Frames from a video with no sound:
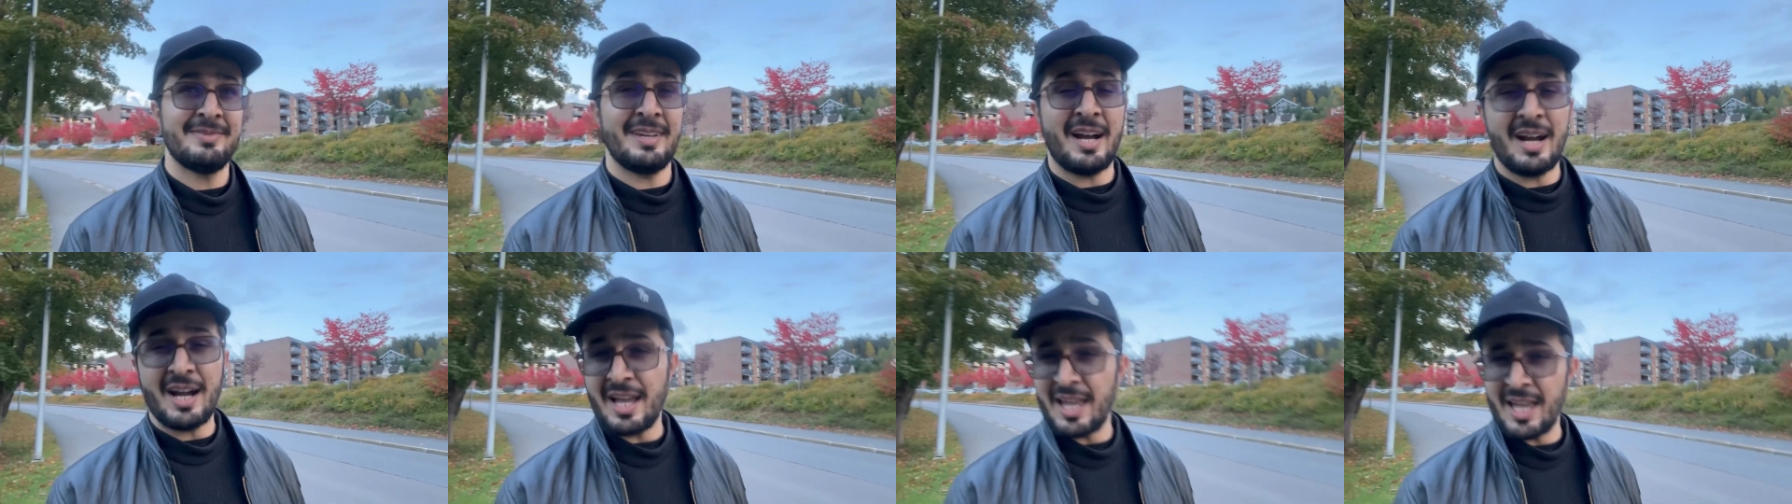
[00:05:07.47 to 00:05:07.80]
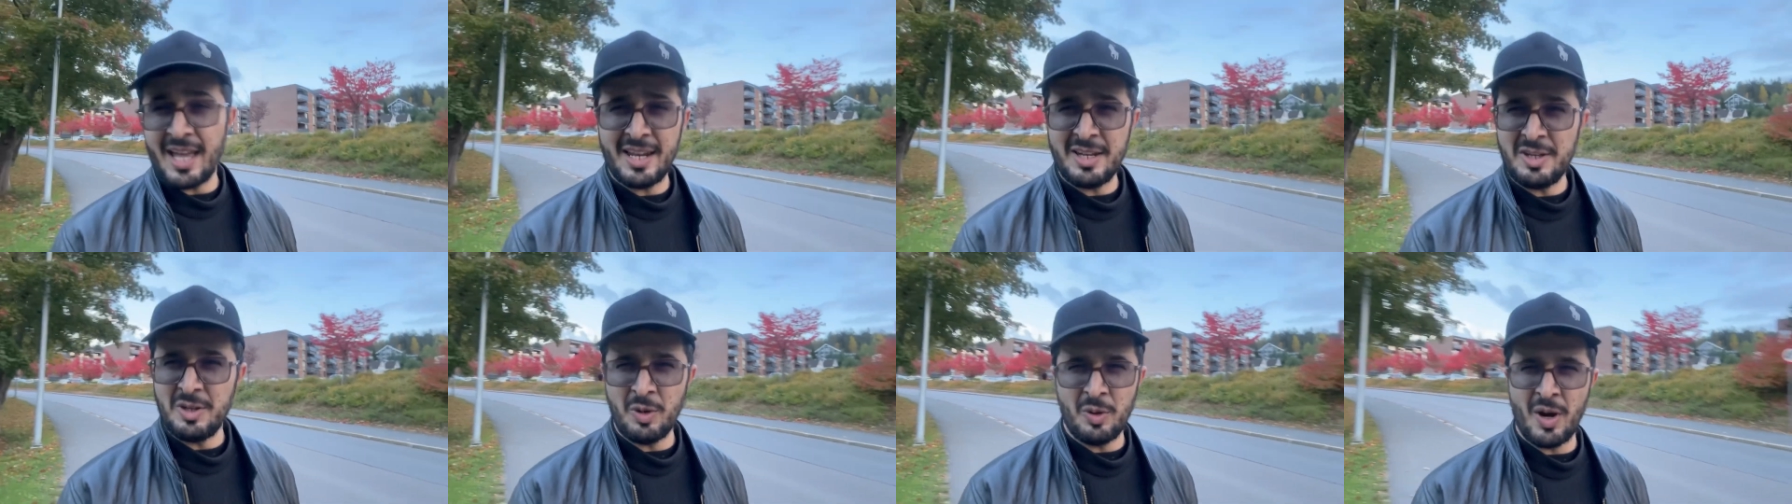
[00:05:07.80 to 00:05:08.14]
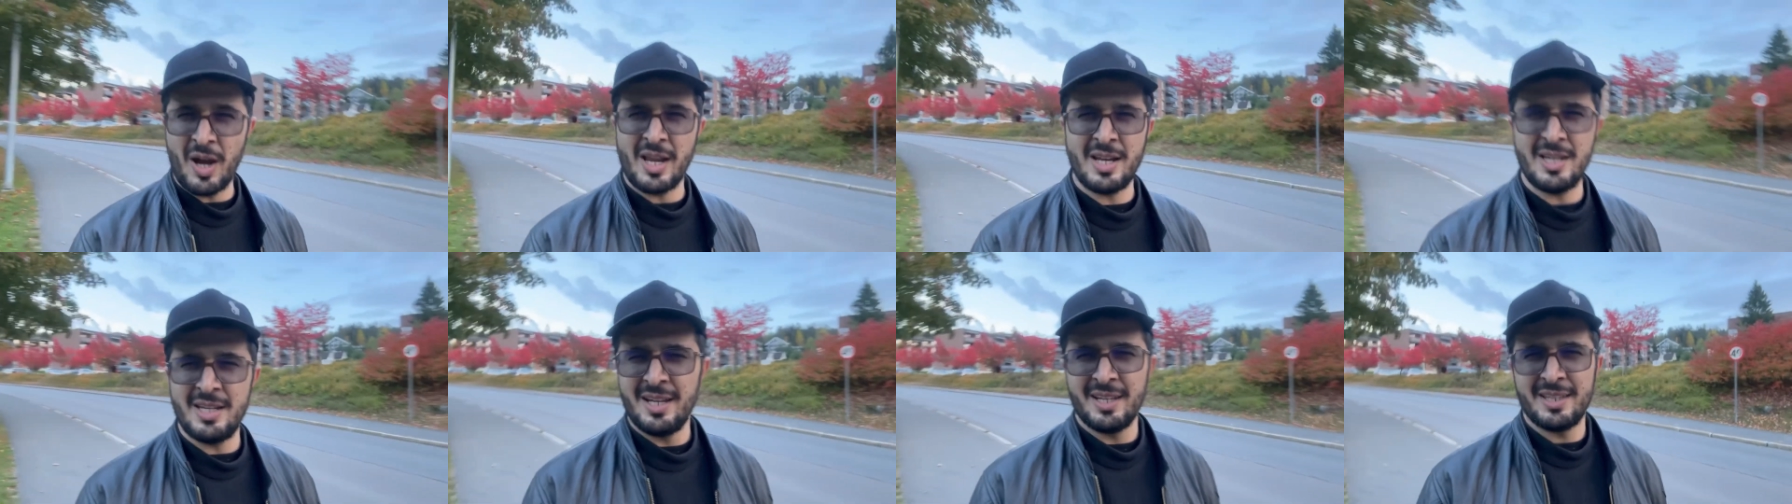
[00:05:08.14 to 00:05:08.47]
I had no
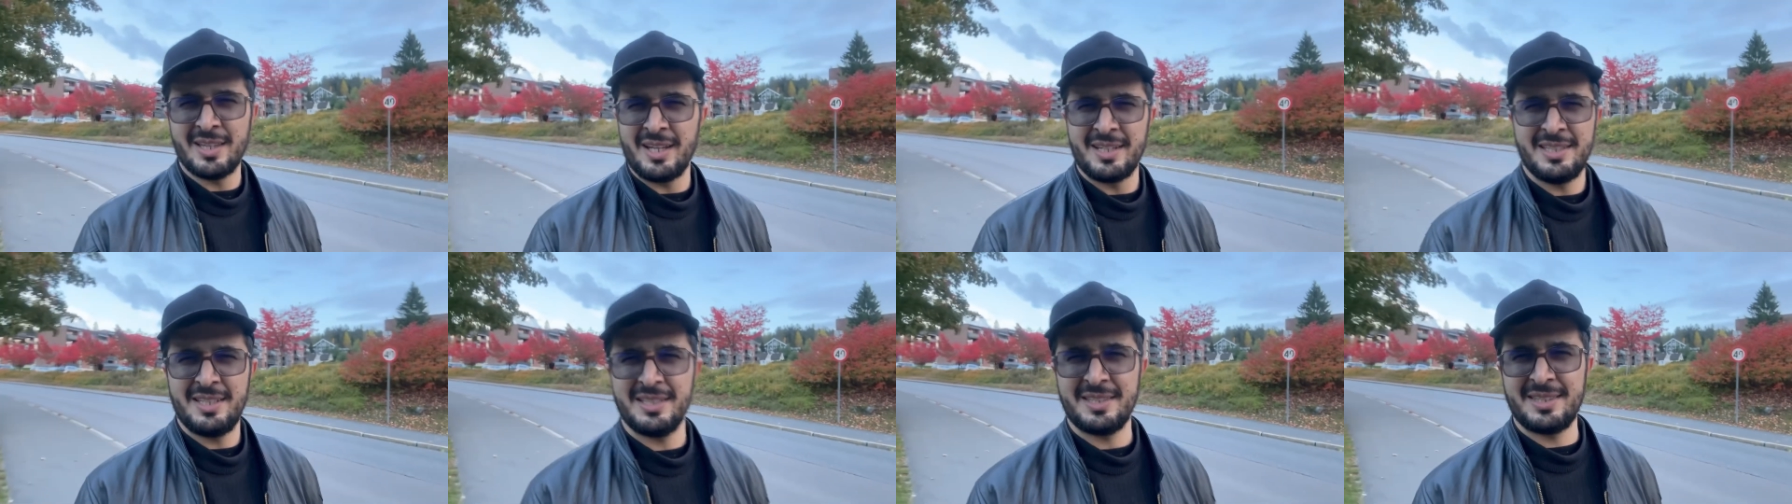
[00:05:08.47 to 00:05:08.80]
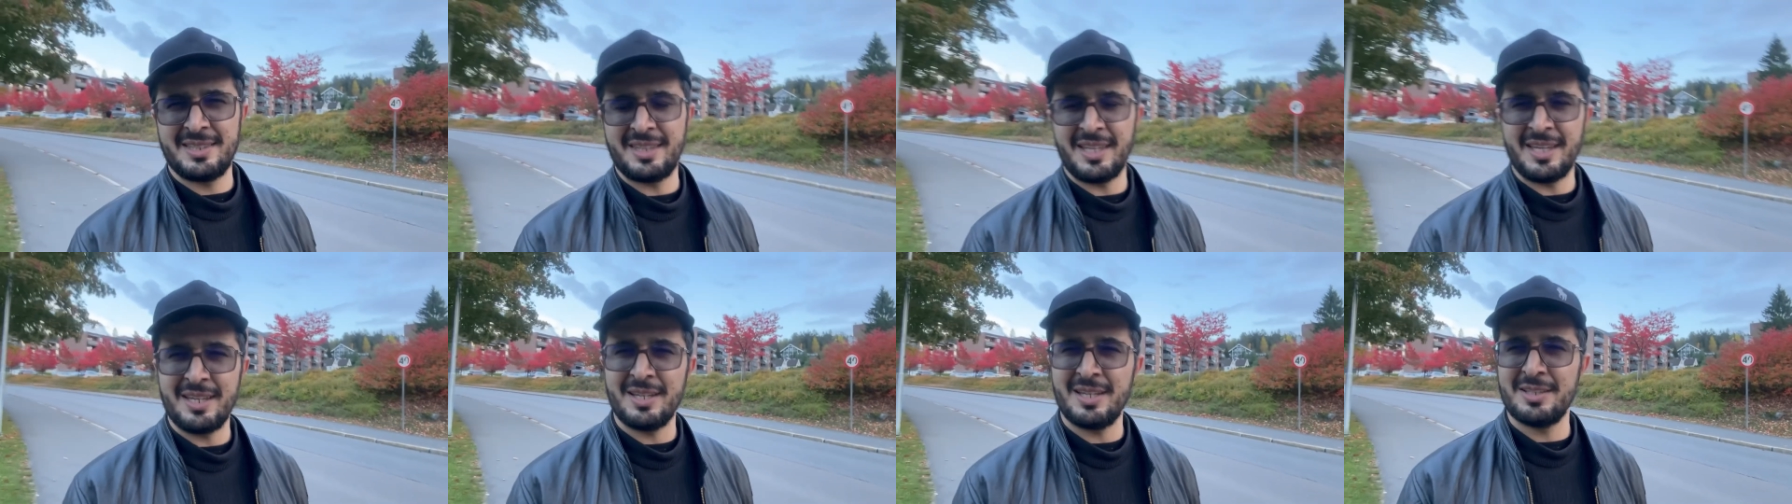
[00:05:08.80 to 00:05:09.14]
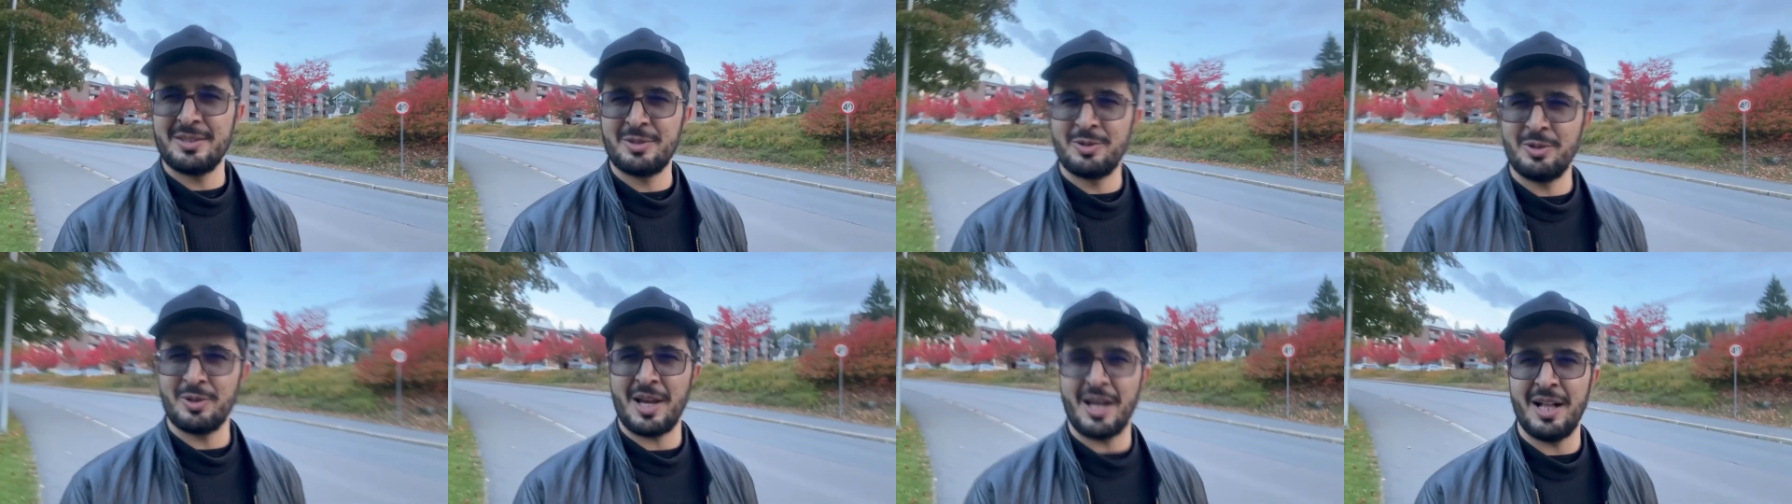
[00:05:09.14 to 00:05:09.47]
idea that this thing
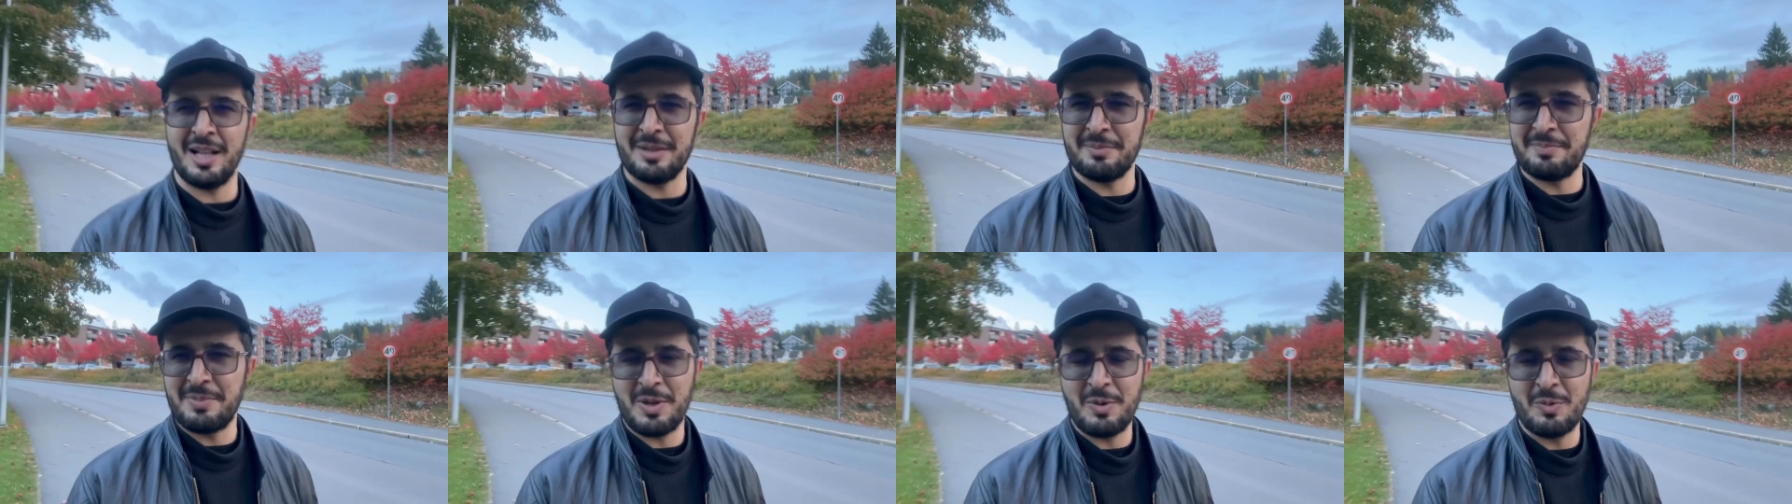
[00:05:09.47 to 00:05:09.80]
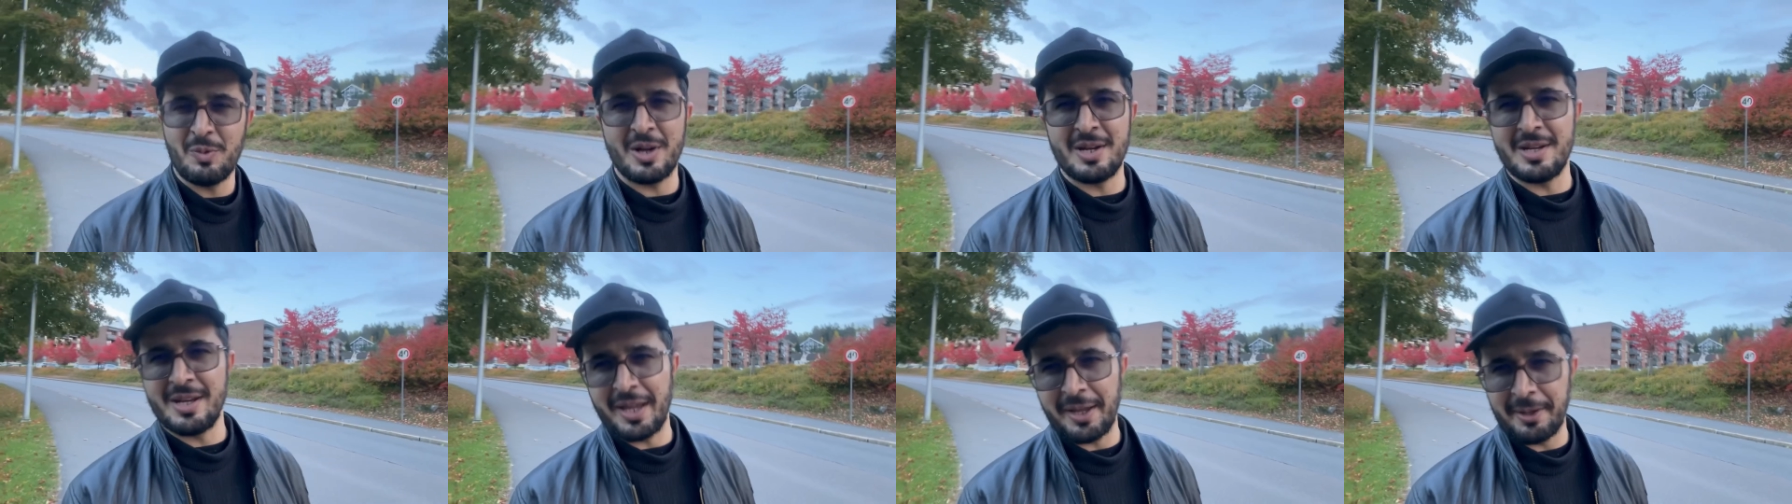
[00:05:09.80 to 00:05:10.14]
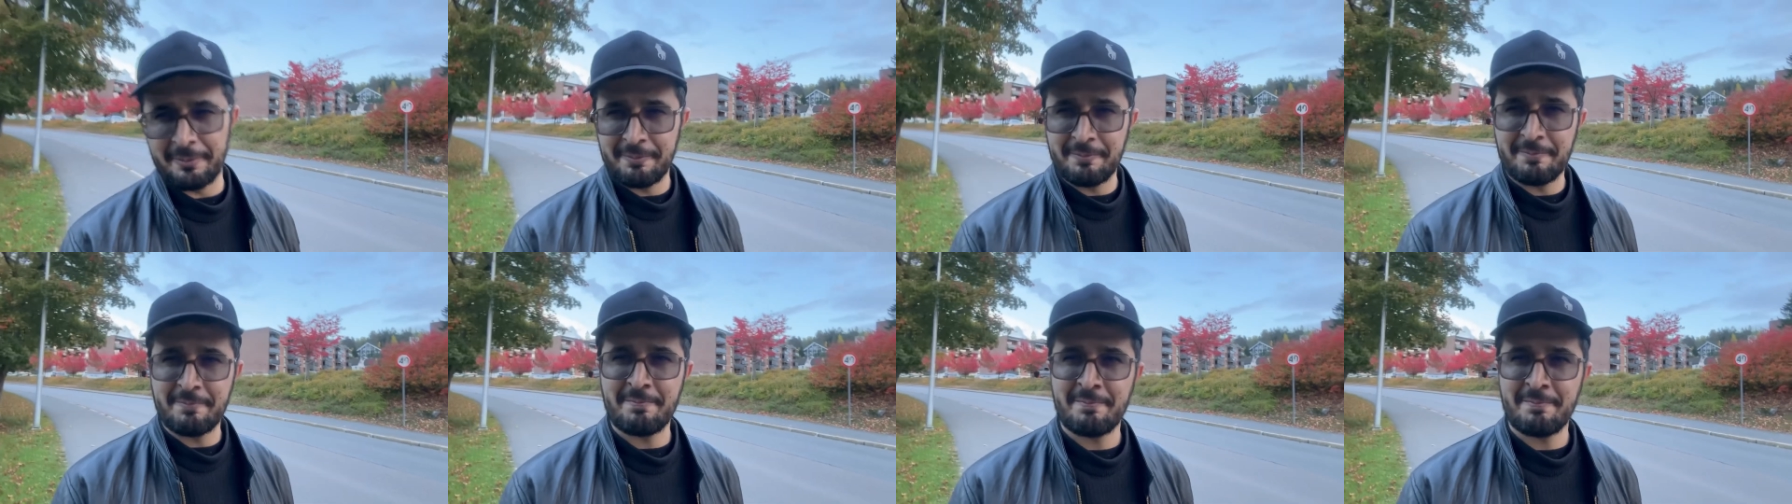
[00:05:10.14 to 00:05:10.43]
is going to help me one day.